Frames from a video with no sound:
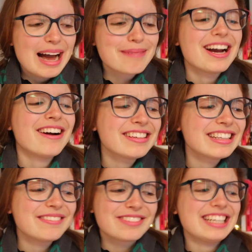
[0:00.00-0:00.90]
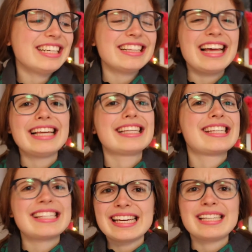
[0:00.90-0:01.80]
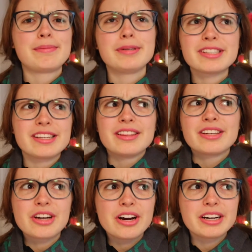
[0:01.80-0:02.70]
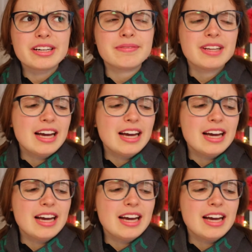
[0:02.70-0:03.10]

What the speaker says: I'm currently reading like 6 books on the go,